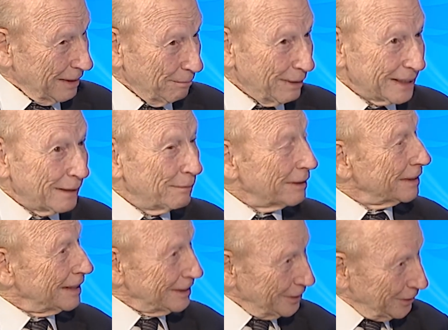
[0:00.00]
But
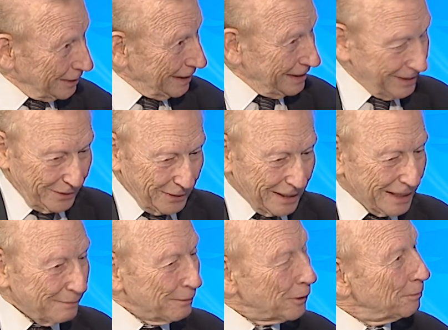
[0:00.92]
America is not
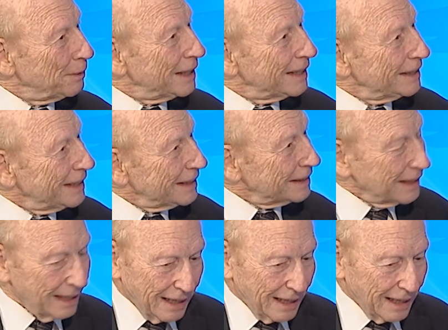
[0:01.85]
anymore behind it.